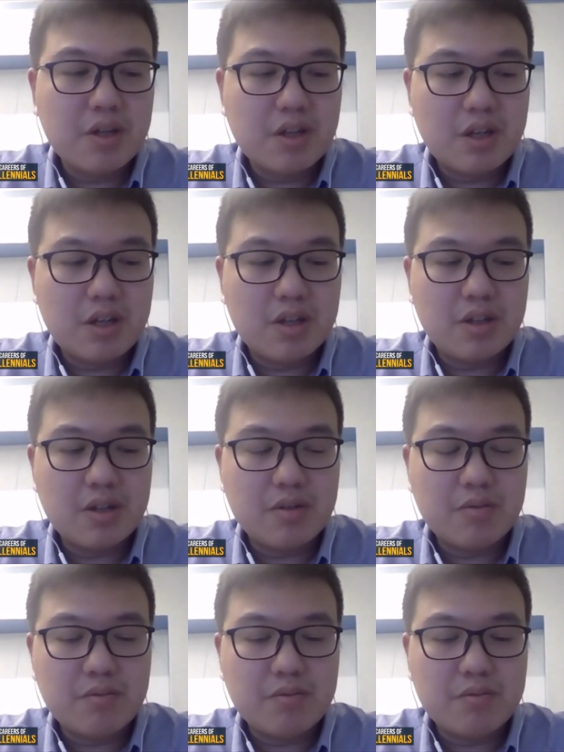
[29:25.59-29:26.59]

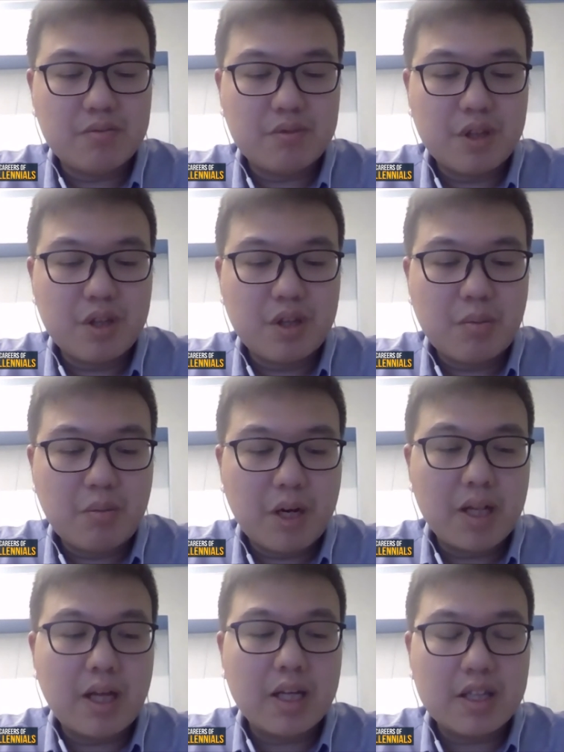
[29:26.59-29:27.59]

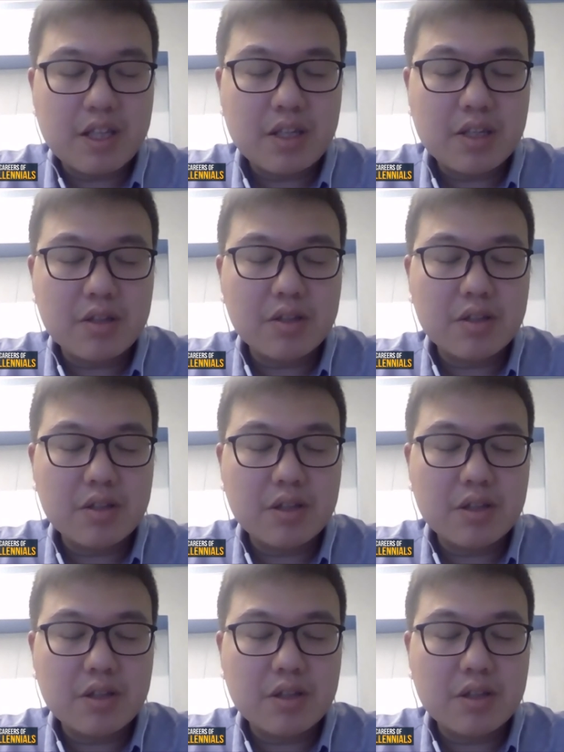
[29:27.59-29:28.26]
But I think